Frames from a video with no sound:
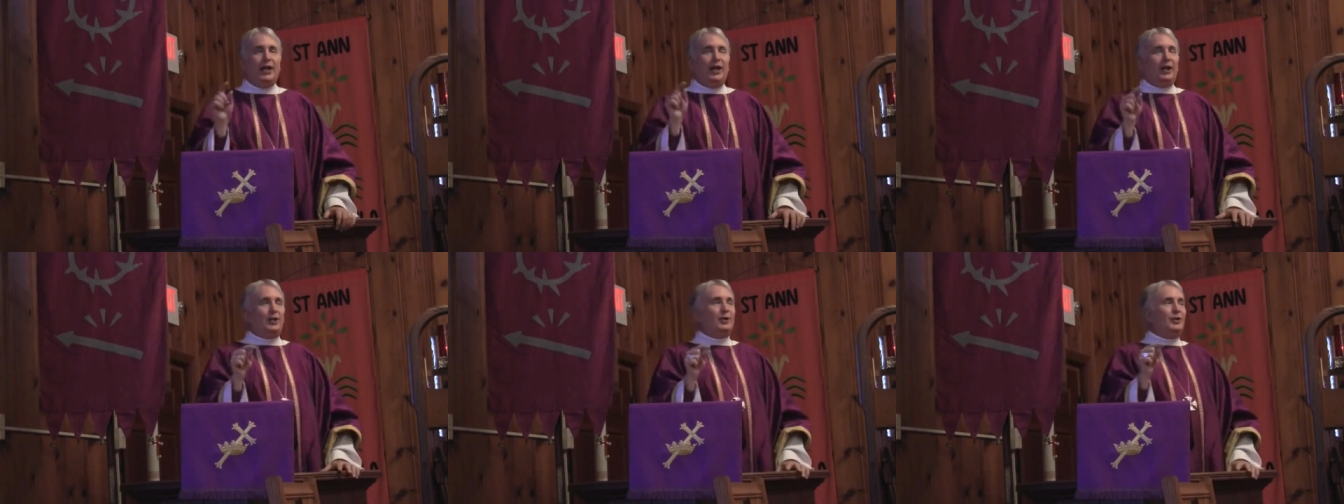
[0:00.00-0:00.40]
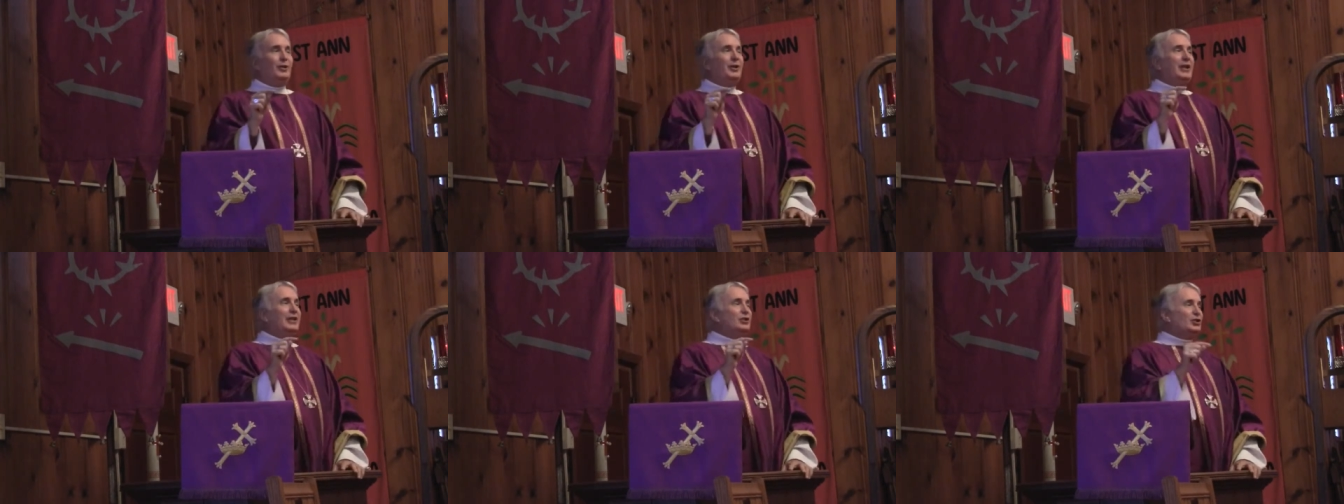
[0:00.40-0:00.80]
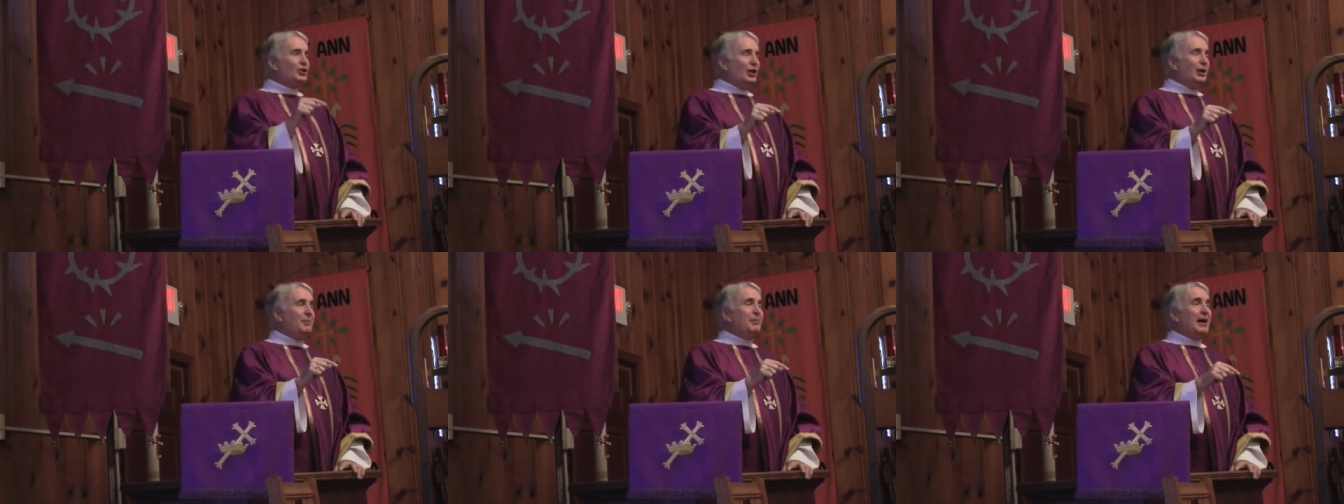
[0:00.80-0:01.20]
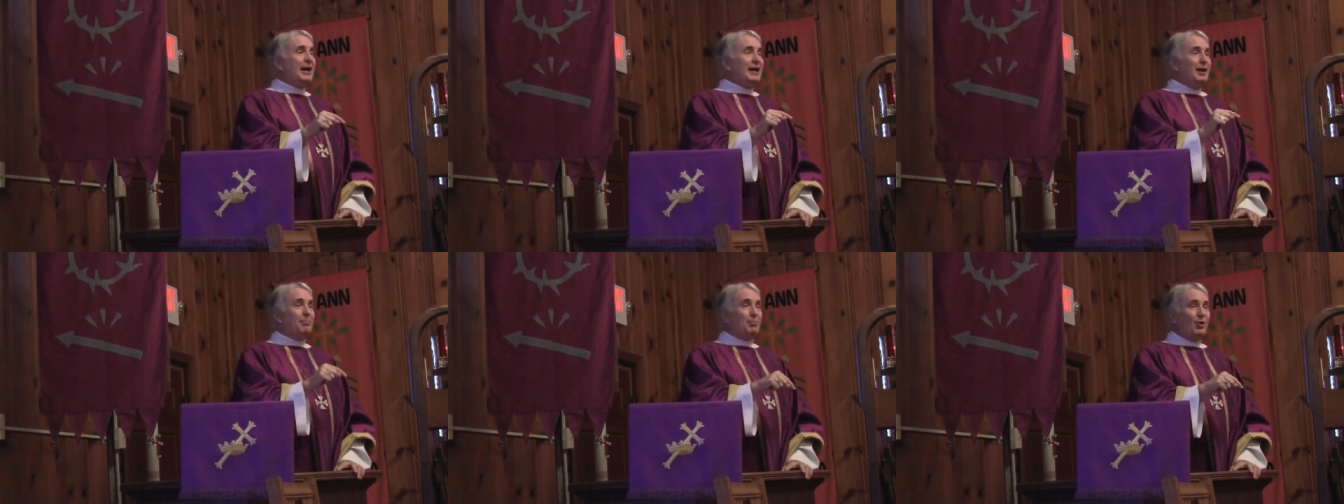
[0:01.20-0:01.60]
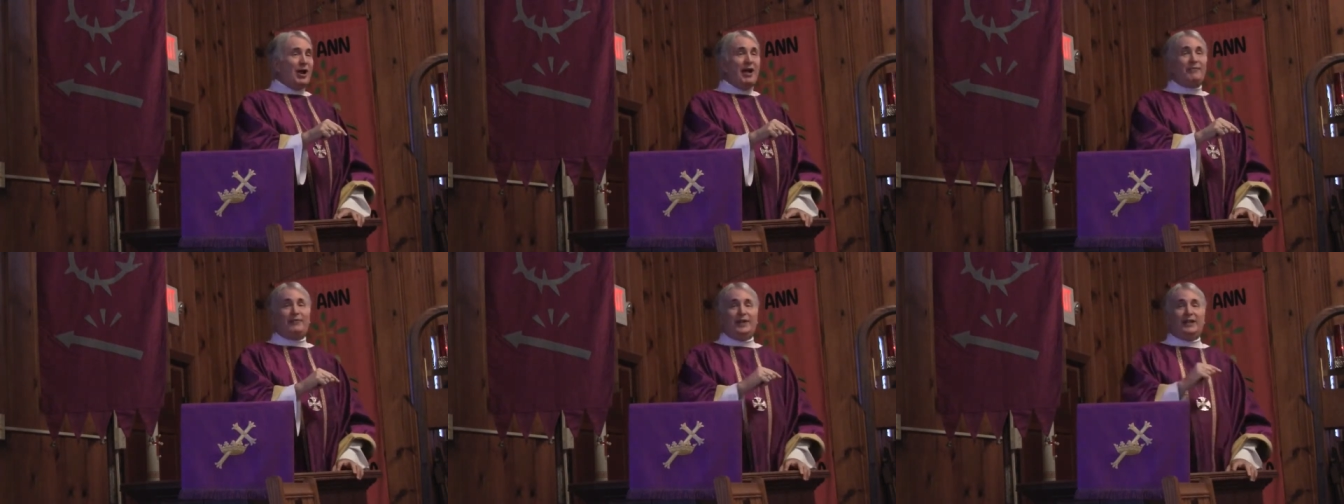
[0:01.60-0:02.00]
including Jeremiah,
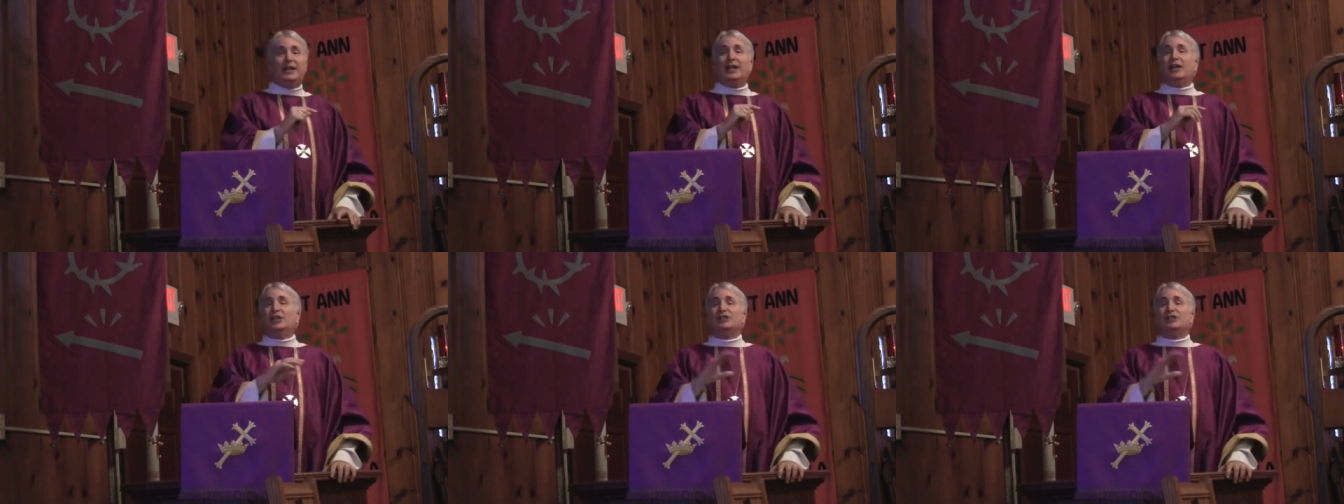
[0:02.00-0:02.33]
prophet,